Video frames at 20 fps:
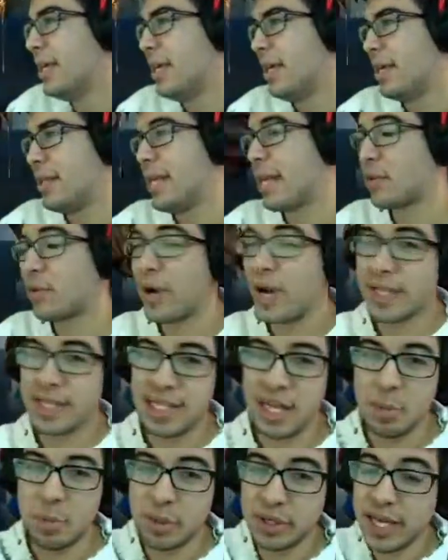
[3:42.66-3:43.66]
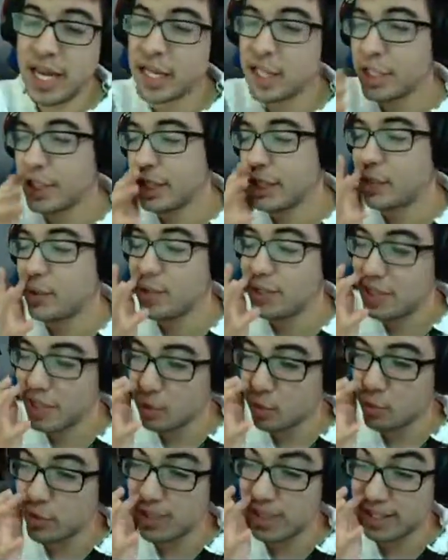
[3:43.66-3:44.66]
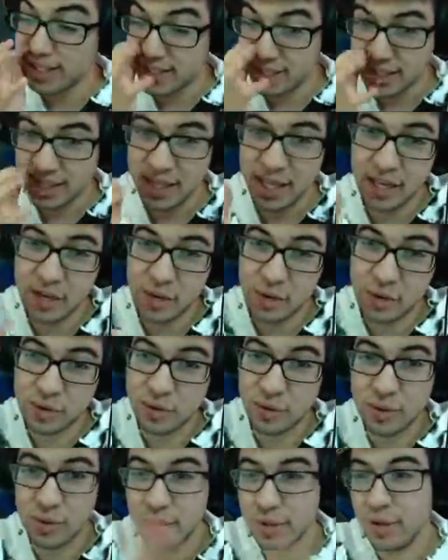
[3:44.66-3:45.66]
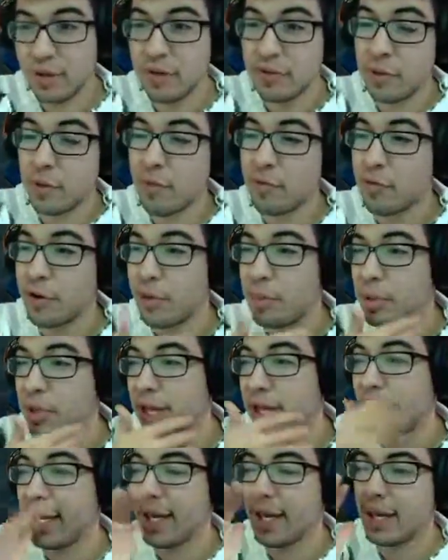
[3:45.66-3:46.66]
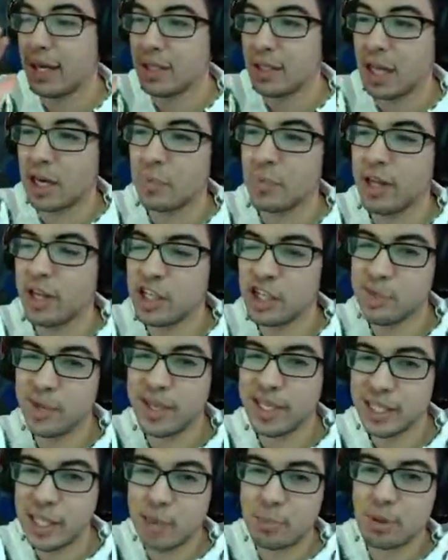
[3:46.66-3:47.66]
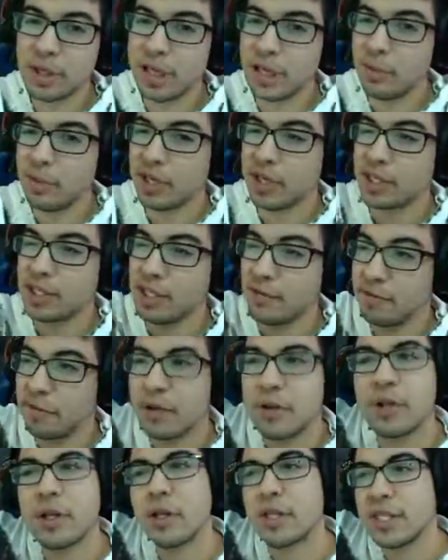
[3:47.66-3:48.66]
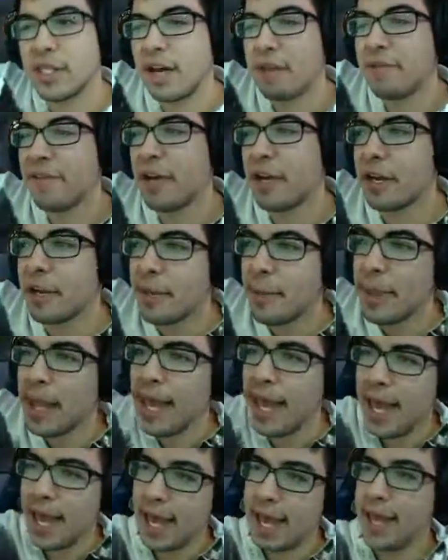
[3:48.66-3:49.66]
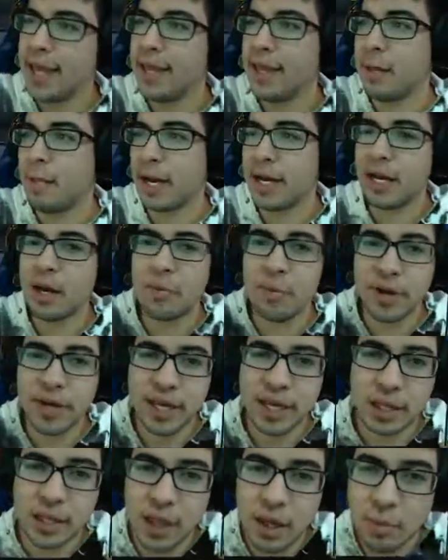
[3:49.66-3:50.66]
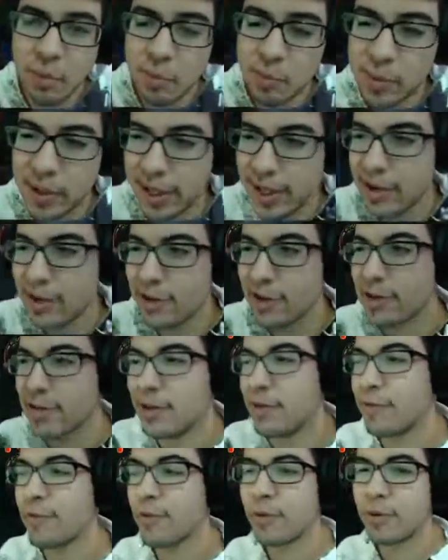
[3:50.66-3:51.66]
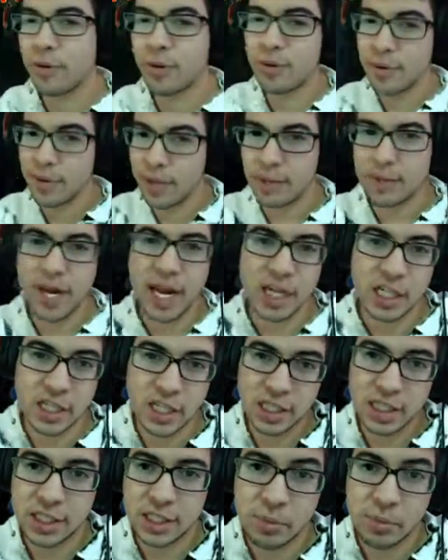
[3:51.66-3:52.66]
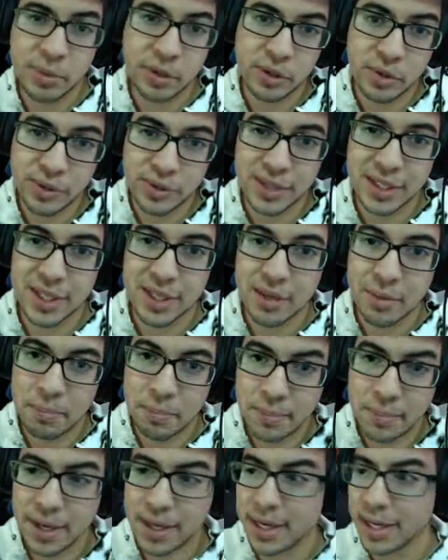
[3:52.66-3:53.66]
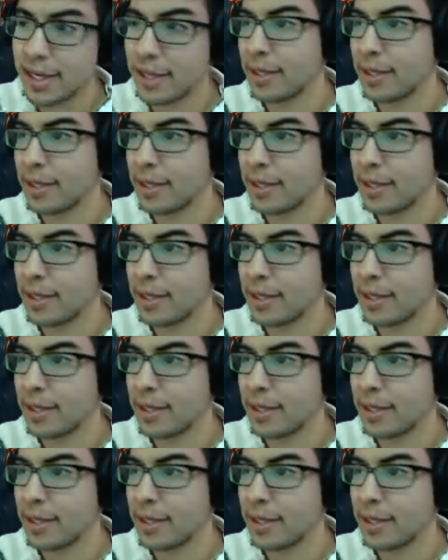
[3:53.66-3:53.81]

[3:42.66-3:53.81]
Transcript: That's why I say potentially. So it's still a risk. They could also, you know, if they want free to play, a lot of players may stop playing because they feel it's not fair, and they might not bring in a lot more players. Therefore, they would actually still be losing money.